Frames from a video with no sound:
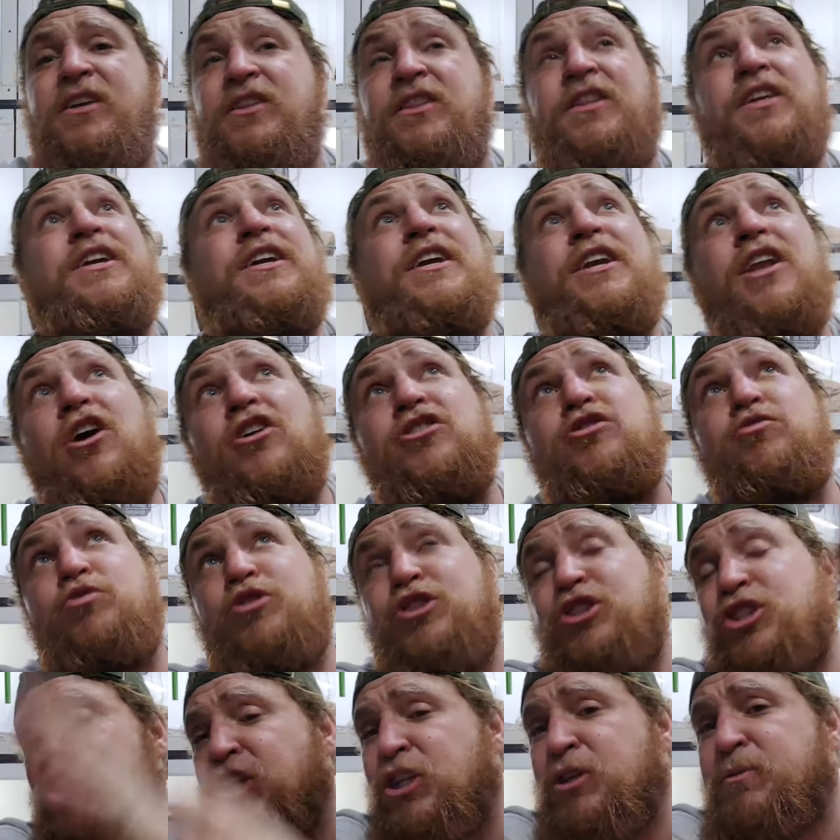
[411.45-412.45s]
The enclosure
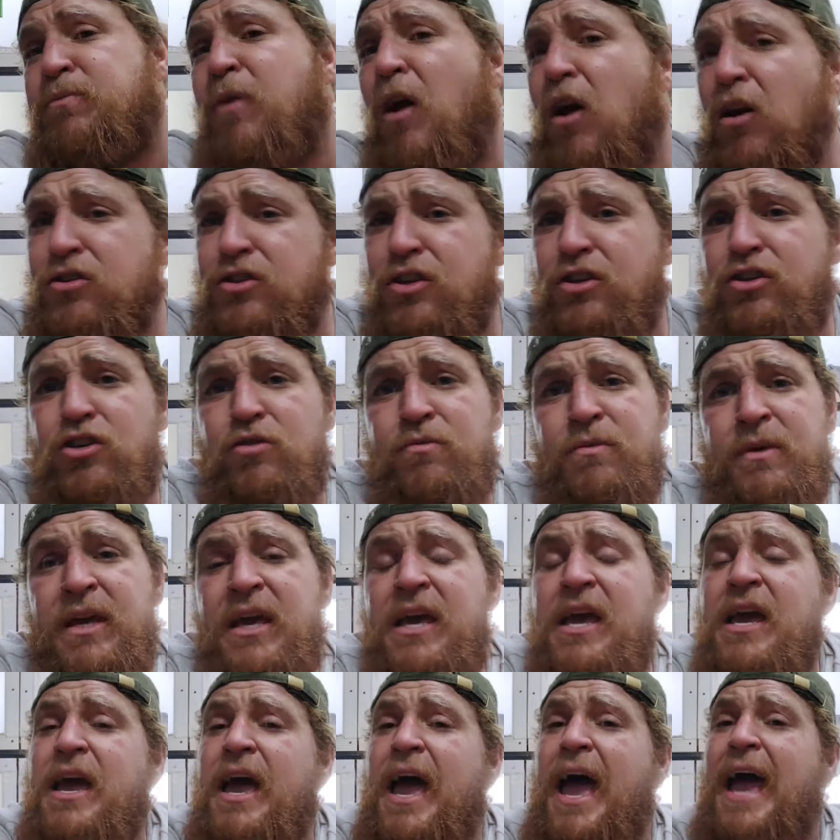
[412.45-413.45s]
was just sponsored to
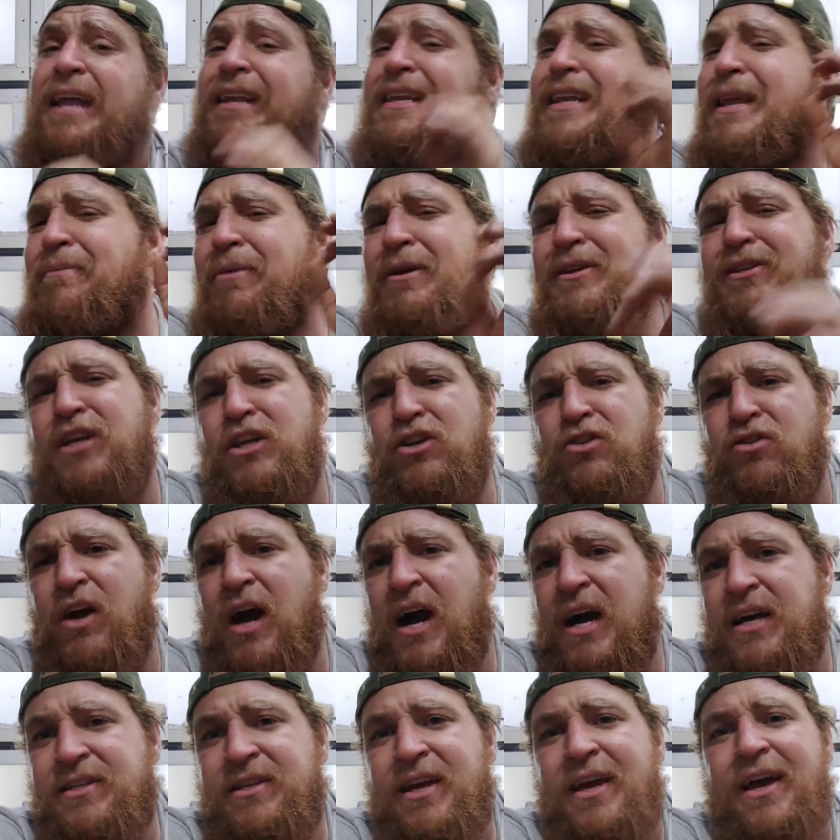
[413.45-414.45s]
me. And let me tell you
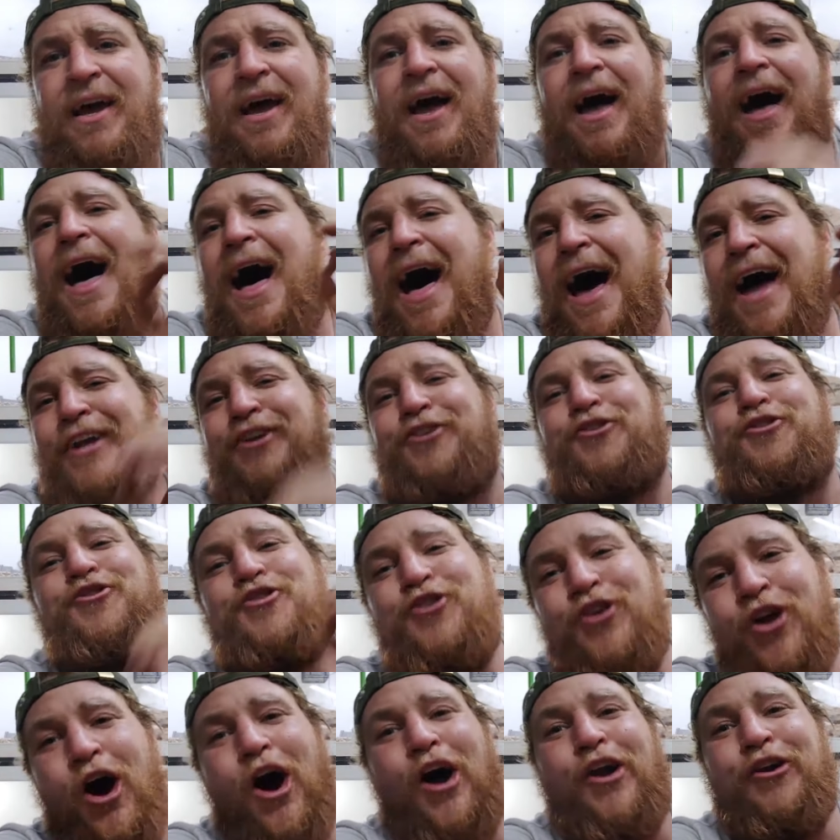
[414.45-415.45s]
guys, I do
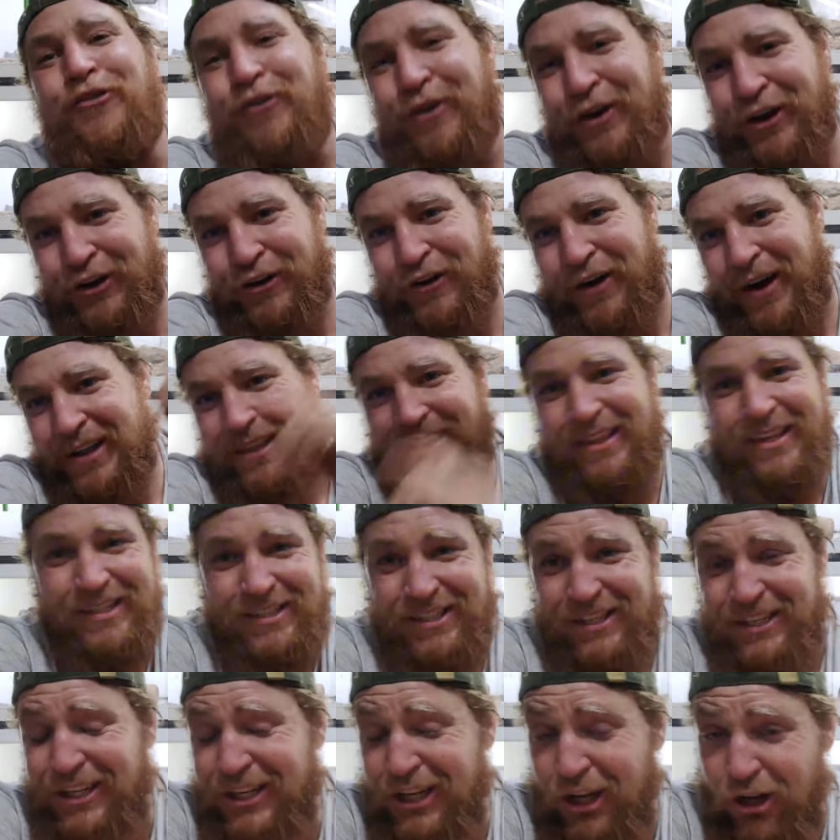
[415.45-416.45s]
not regret
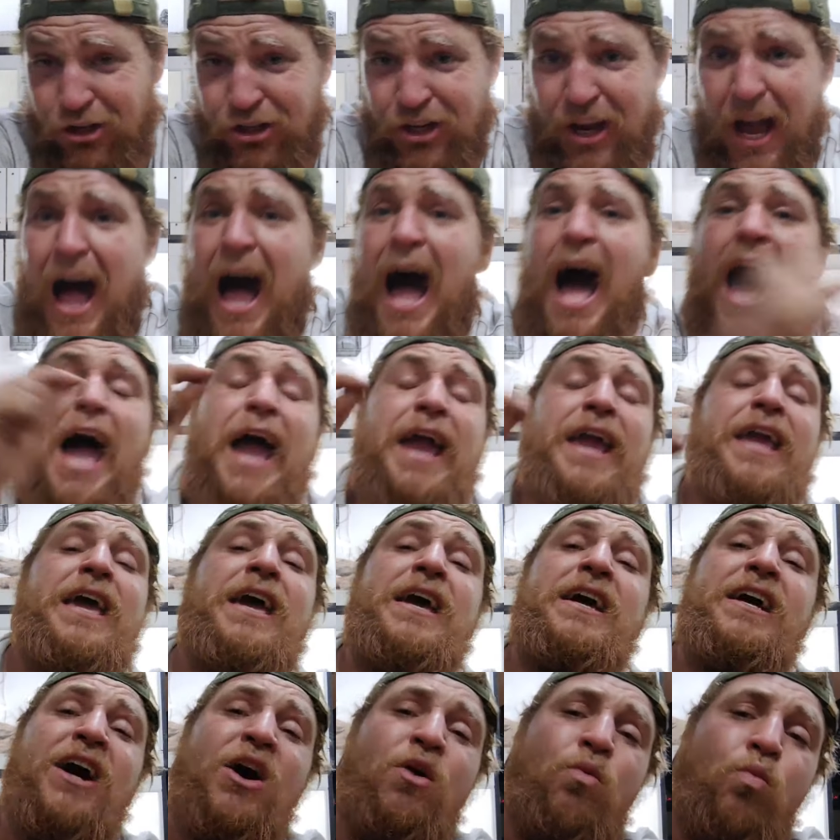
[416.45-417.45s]
this enclosure. I
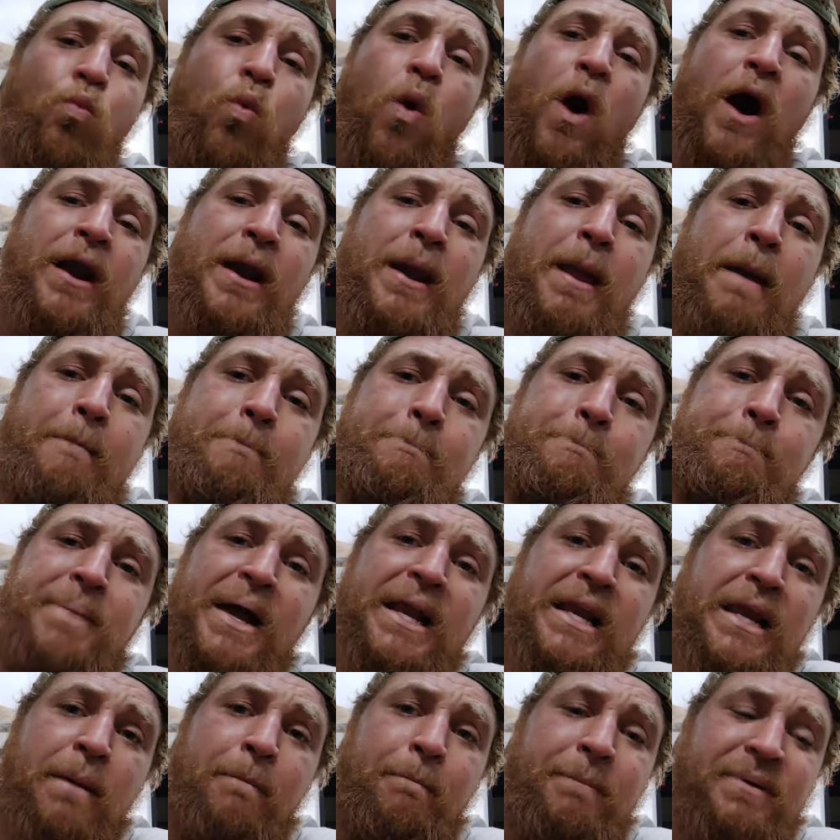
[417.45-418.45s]
1
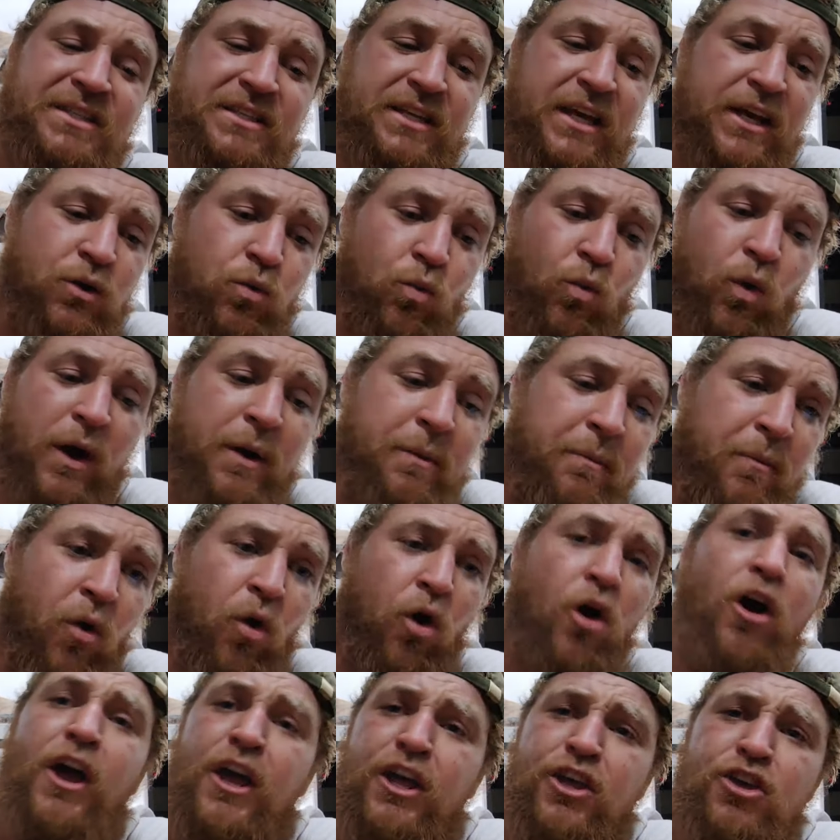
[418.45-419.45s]
billion% want
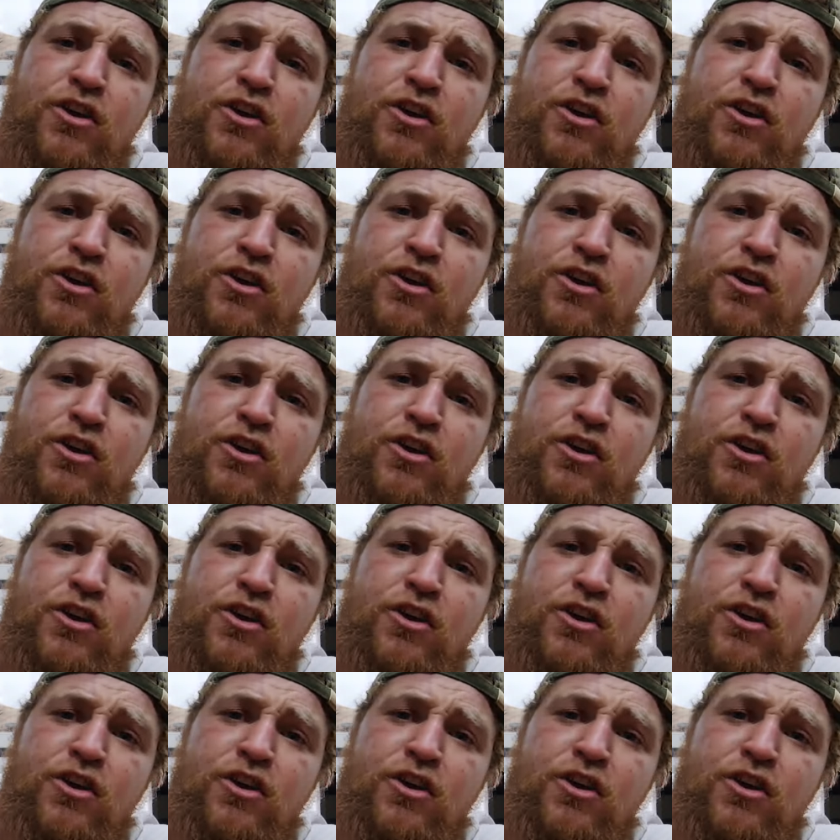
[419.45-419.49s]
more.